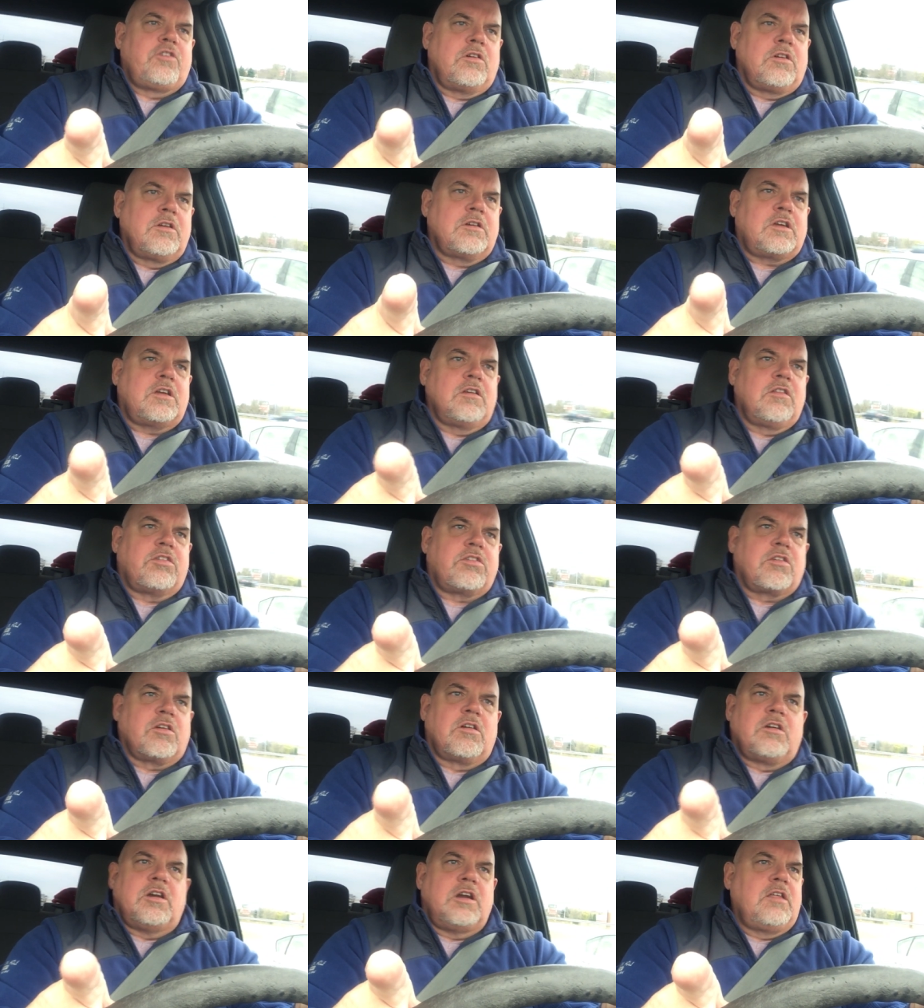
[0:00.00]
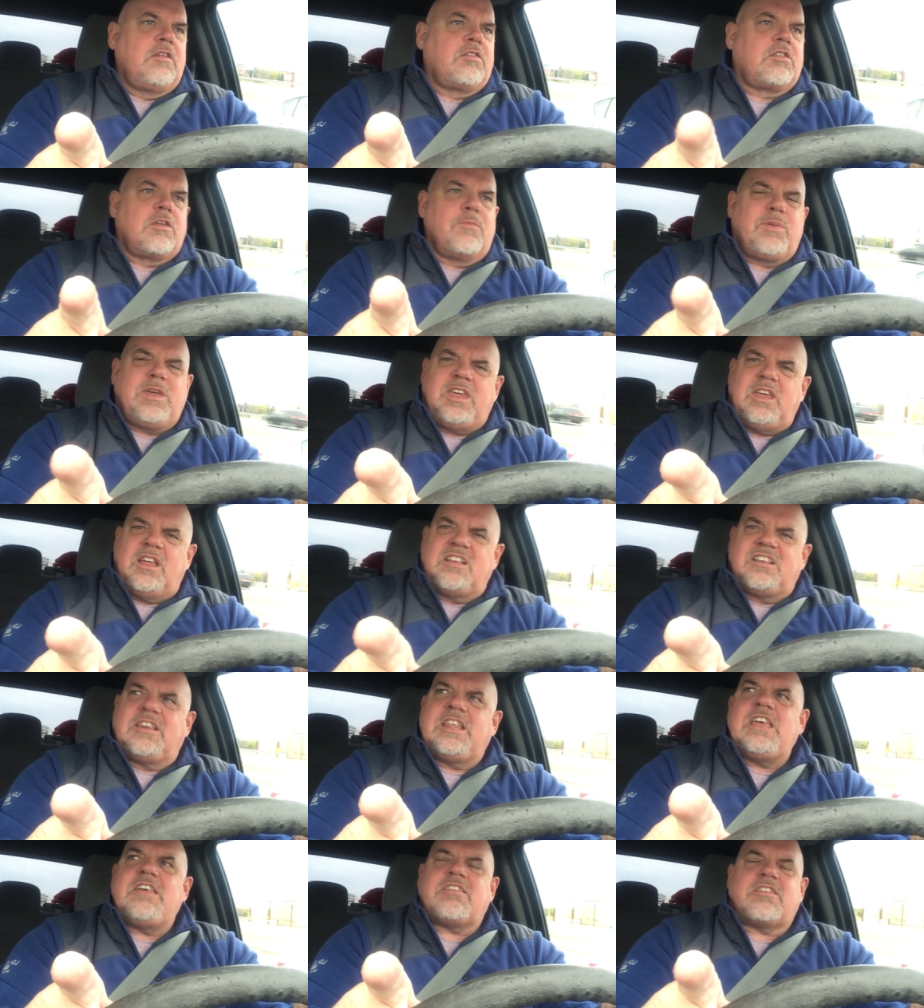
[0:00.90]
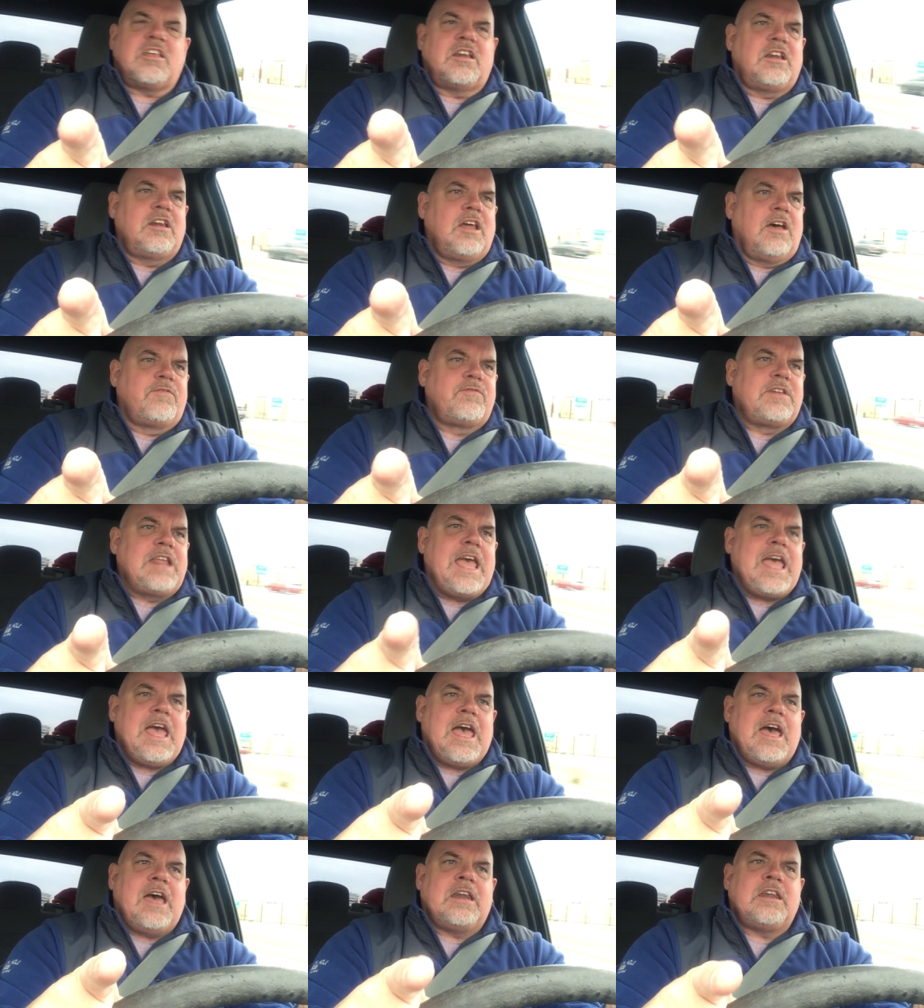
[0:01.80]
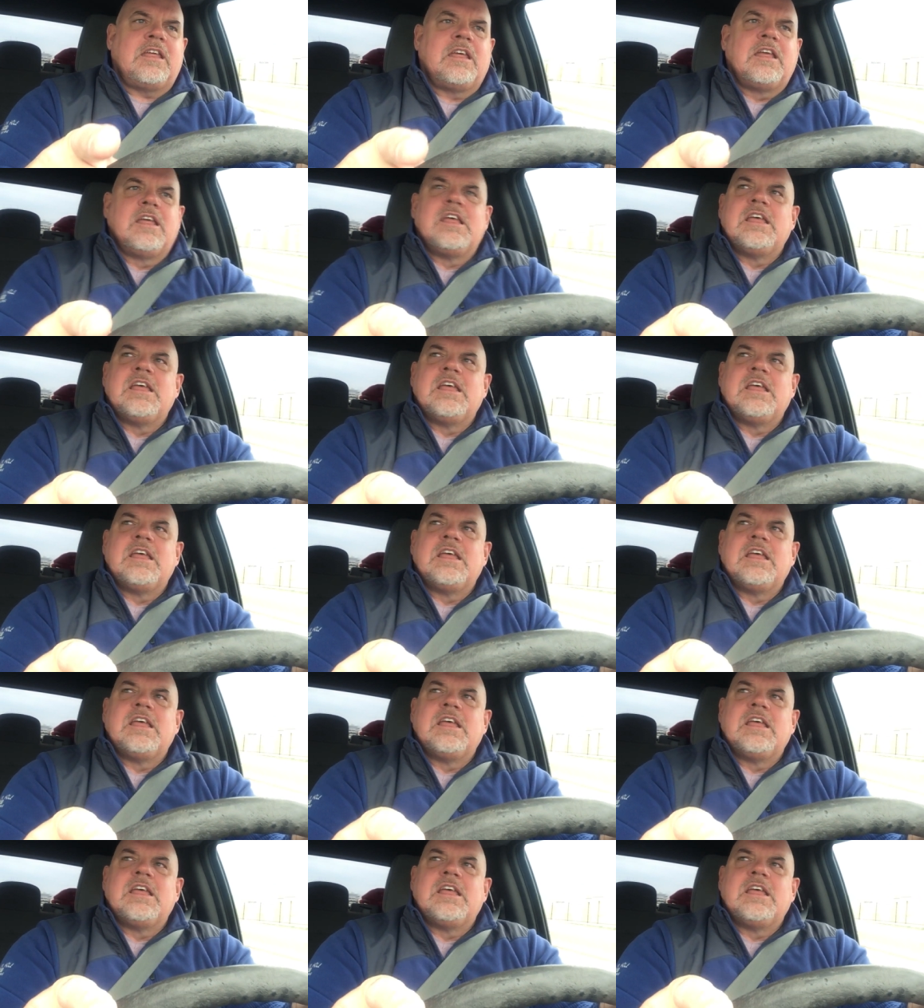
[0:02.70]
Your concern is to be a decent enough dad